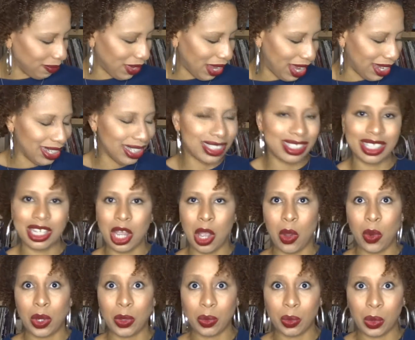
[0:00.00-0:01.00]
I need to
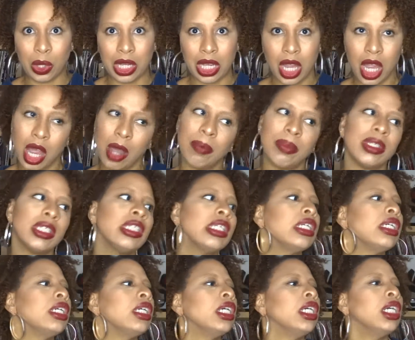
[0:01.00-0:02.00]
go and re-up.
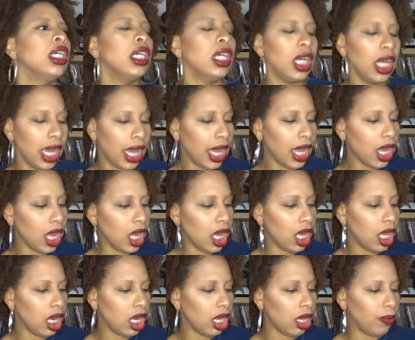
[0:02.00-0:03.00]

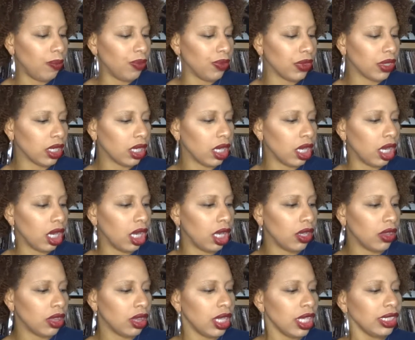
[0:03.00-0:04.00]
And
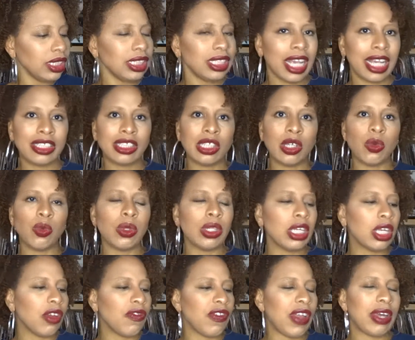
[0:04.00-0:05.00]
this is actually a
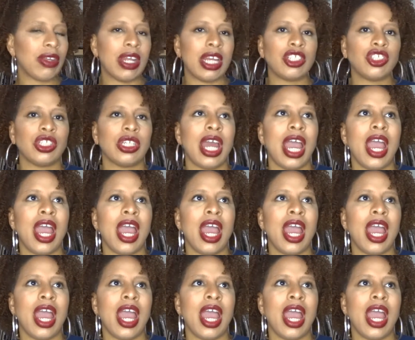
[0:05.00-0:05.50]
really good foundation.